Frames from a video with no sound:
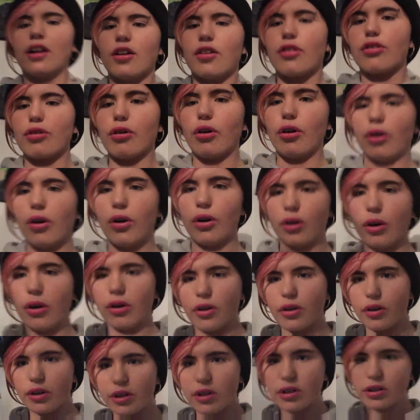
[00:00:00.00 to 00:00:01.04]

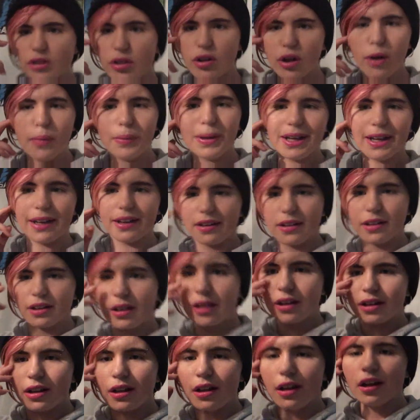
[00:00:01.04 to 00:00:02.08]
So, you know what I mean?
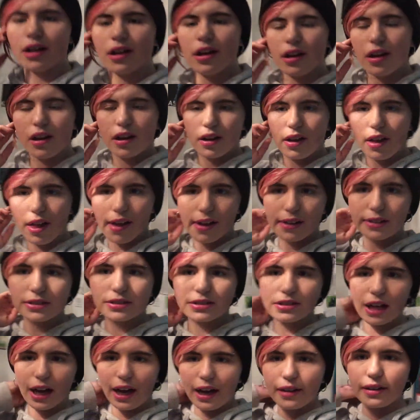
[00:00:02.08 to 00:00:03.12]

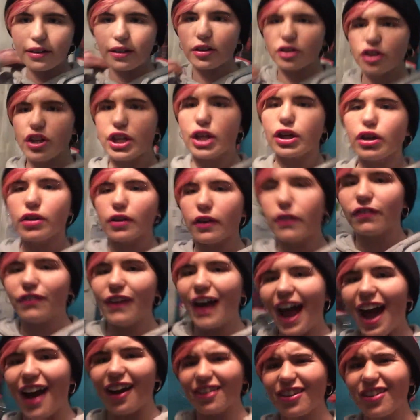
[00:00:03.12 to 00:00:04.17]
And she couldn't have
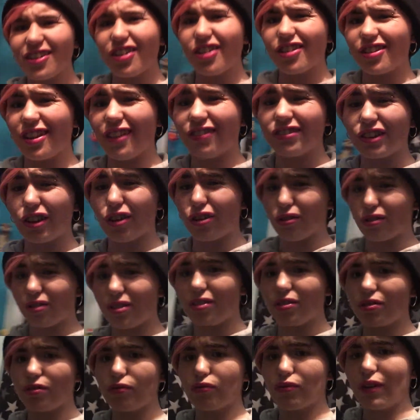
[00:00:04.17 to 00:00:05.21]
fell, because if there's
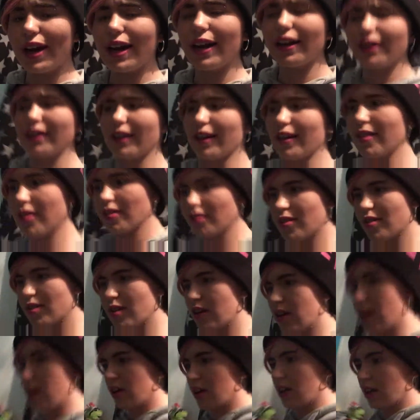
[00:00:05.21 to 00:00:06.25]
railings,
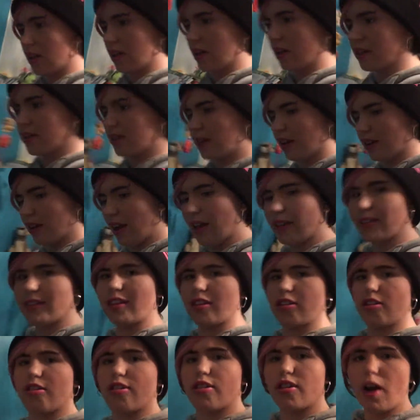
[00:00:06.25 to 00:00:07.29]
then, like,
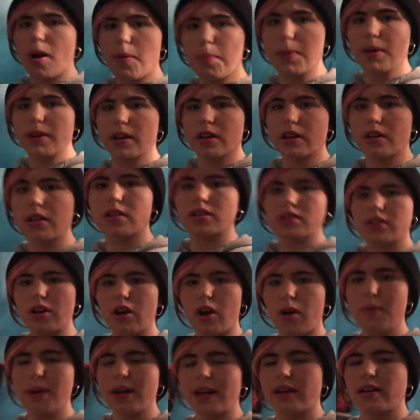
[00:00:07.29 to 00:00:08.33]
they'd stop her. You
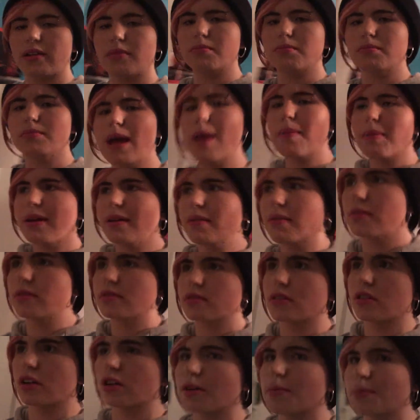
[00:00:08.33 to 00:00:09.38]
know what I mean? Maybe
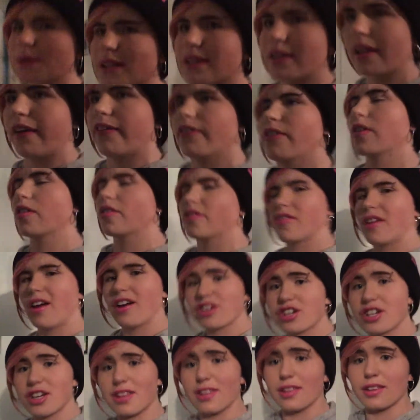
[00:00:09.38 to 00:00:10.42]
it could have been different, because,
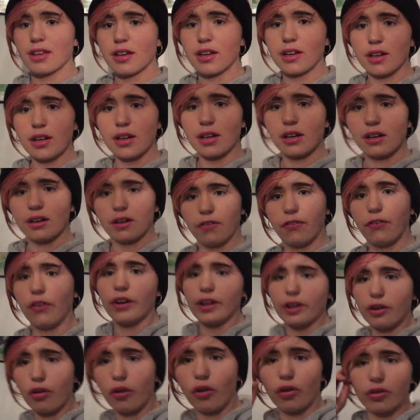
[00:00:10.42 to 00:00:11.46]
like, she's a
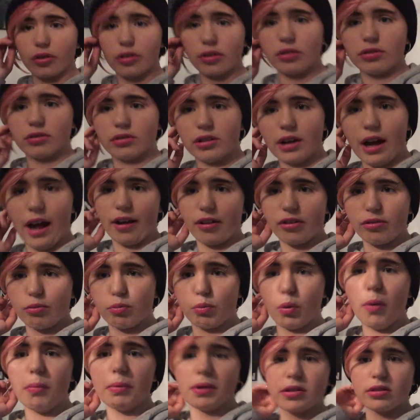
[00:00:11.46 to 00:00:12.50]
fully grown ass
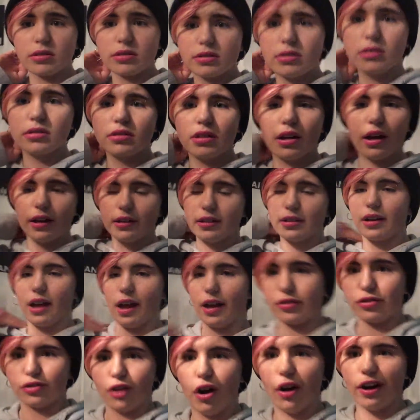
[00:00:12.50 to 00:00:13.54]
woman and,
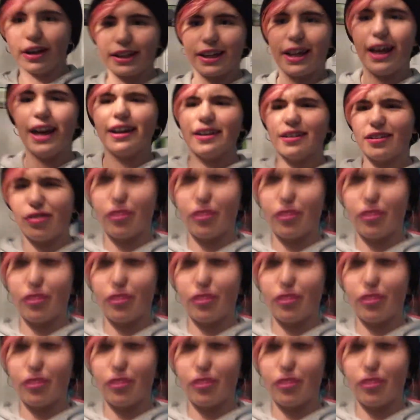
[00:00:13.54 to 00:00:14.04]
like, not a kid,